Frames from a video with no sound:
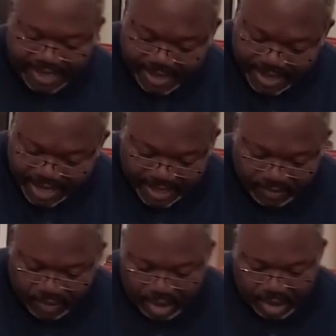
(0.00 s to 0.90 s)
done
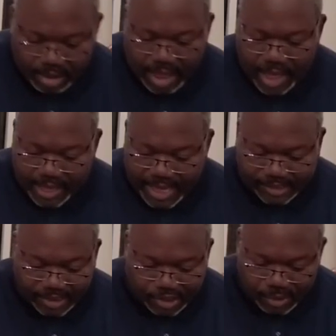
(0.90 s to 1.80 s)
nothing wrong
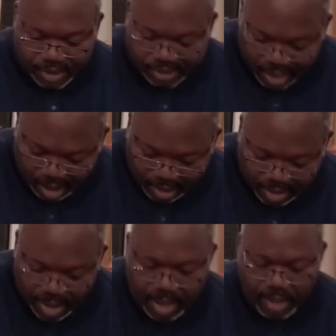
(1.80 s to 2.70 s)
against the Jewish
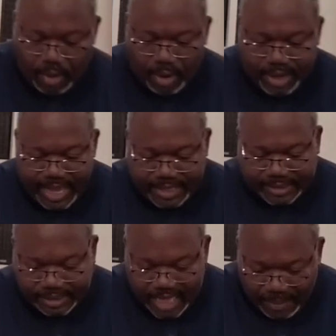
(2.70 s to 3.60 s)
law or
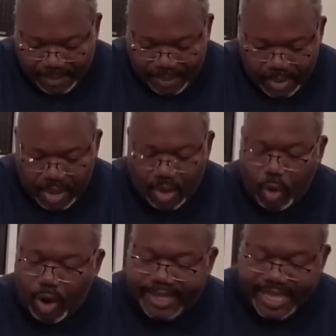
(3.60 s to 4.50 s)
against the temple
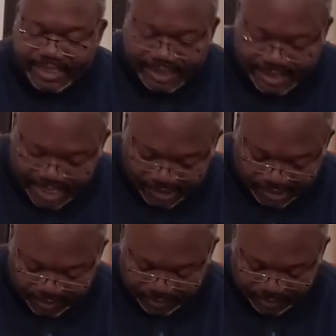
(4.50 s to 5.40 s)
or against
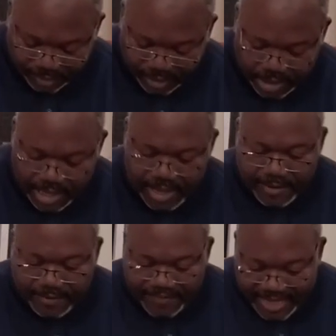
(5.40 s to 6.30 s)
Caesar.
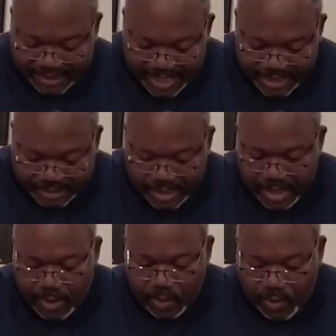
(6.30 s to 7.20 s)
Festus,
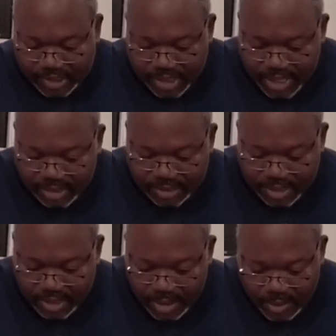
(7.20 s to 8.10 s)
wishing to
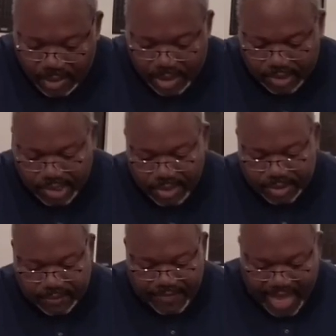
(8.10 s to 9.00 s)
do the
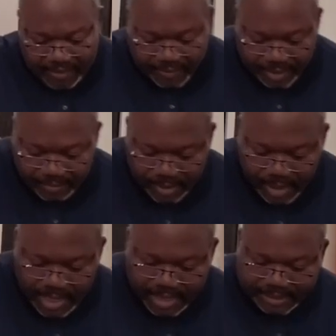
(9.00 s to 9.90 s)
Jews a favor,
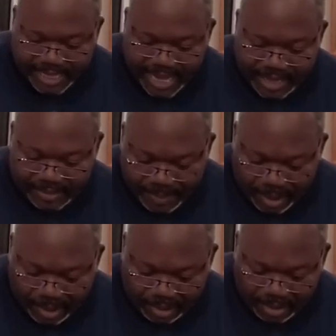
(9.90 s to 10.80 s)
said to
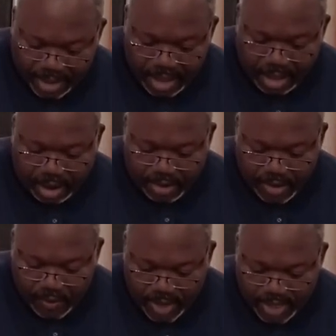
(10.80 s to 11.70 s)
Paul, "Are
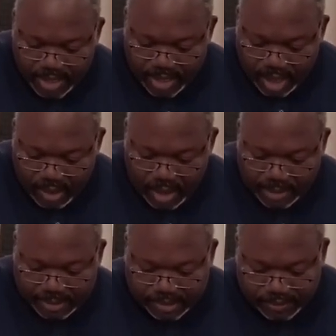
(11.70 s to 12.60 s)
you willing to go
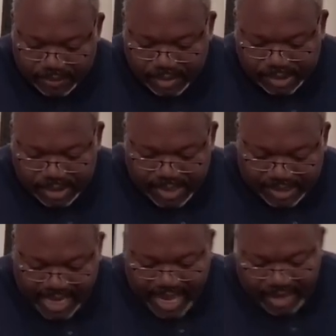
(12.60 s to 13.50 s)
up to Jerusalem and
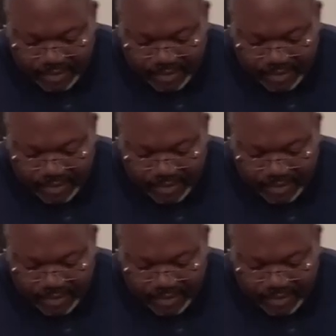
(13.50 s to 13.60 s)
stand